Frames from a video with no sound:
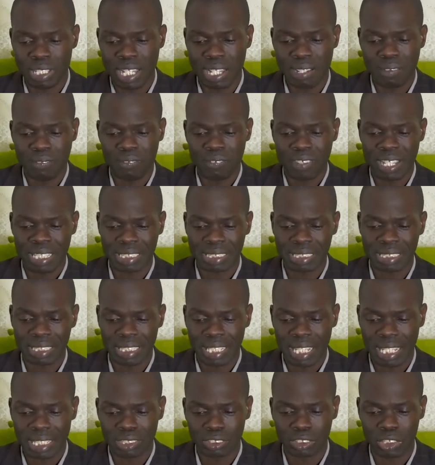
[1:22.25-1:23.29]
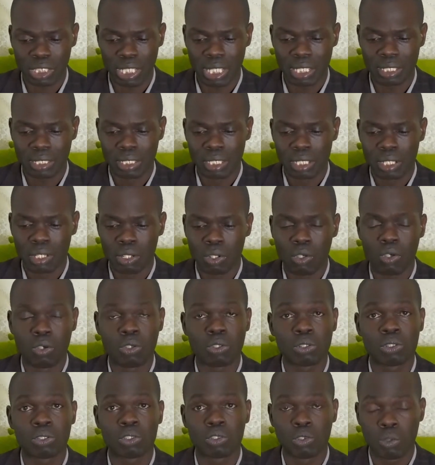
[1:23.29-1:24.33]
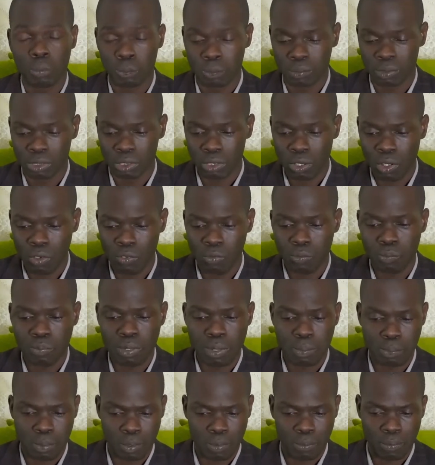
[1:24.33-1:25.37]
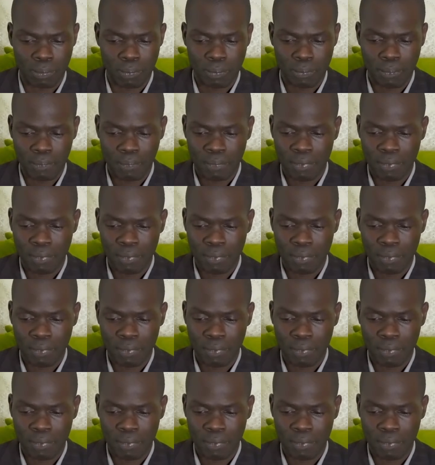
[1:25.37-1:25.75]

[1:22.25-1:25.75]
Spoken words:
diverse culture or groups of people.